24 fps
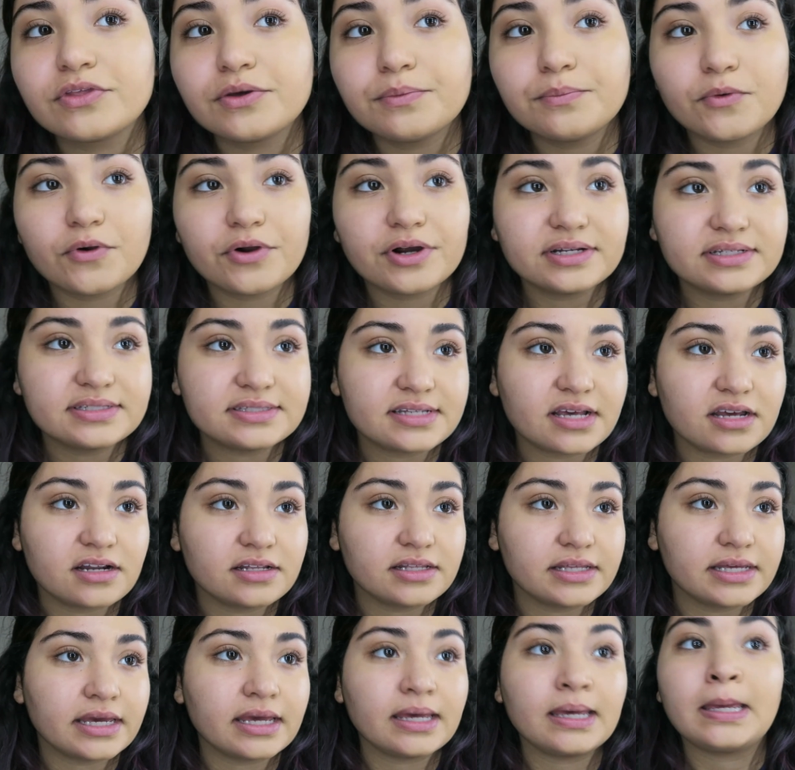The more it's
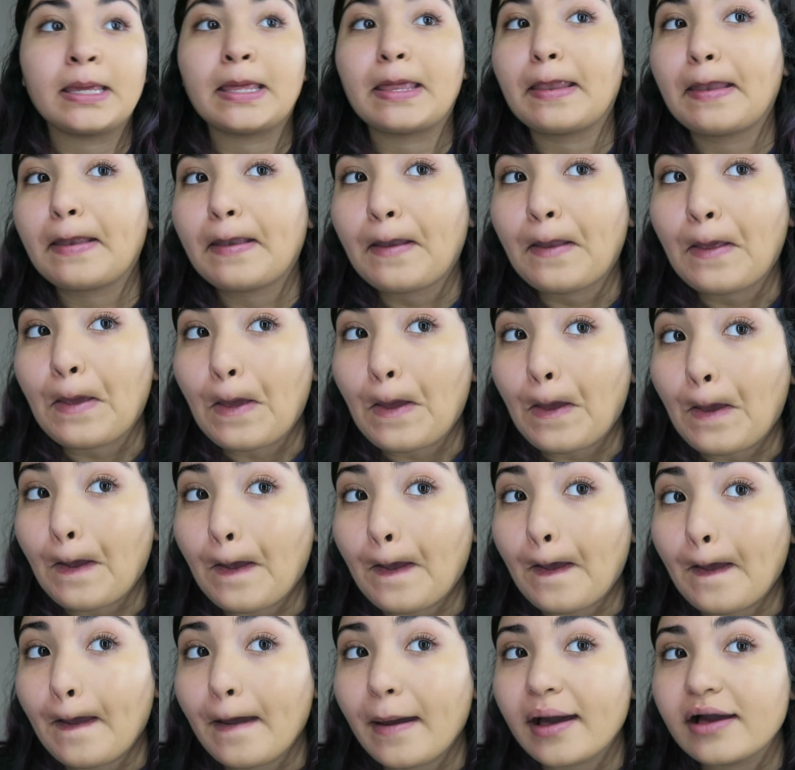settling in,
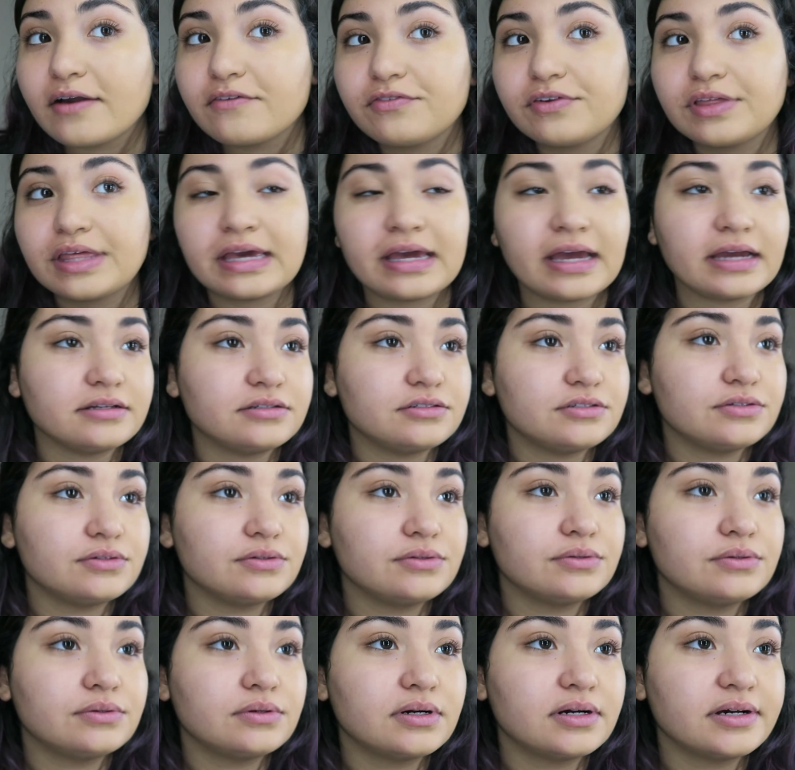I feel like I
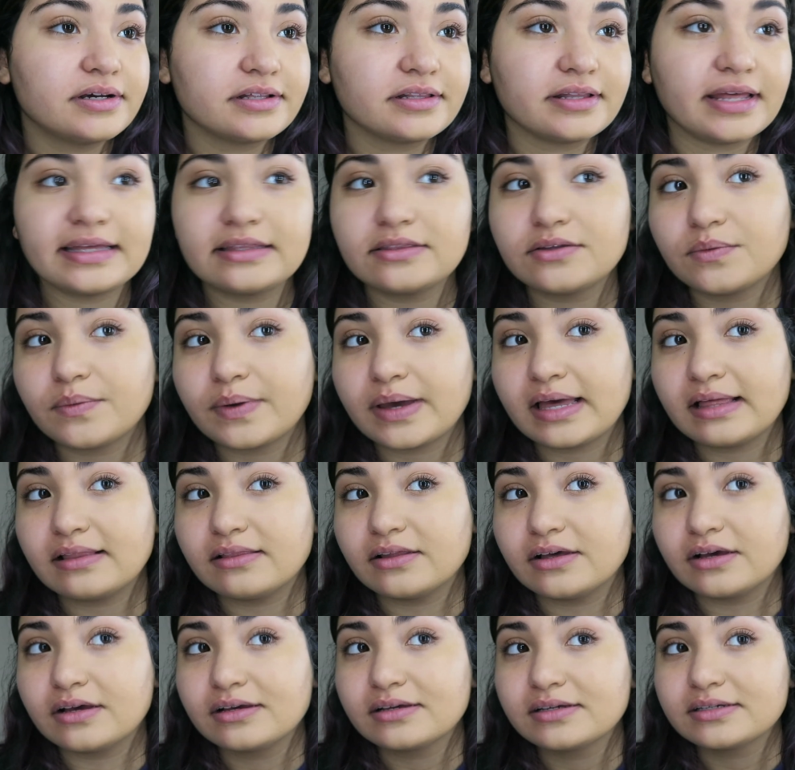do like the way it
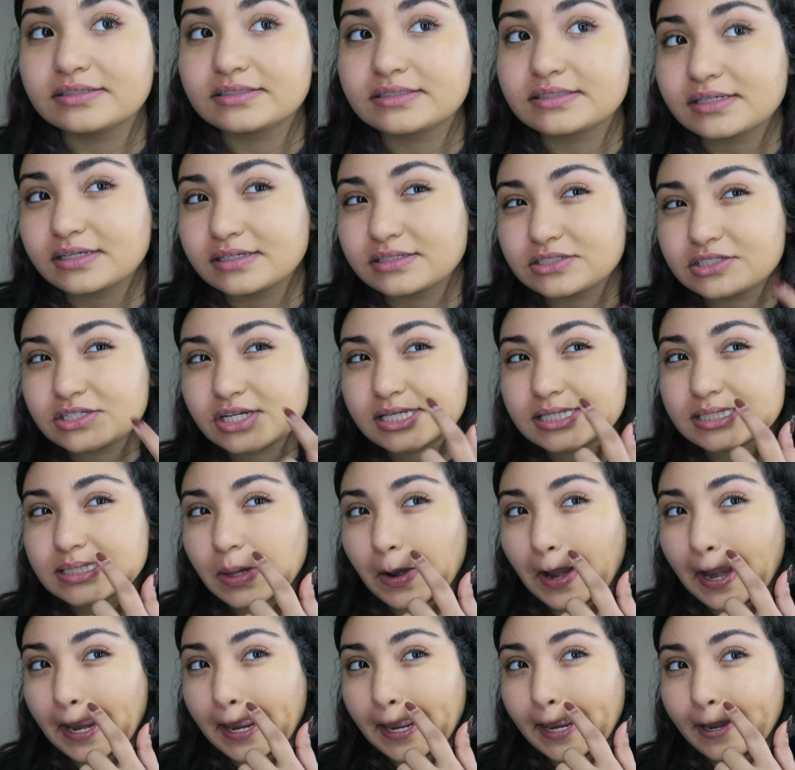looks. It's just
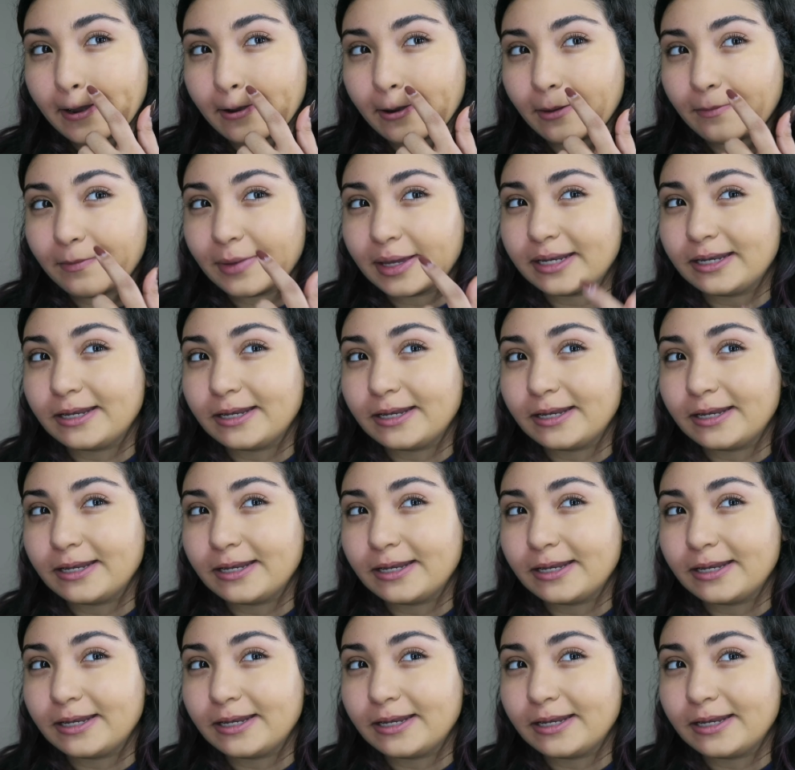right here on my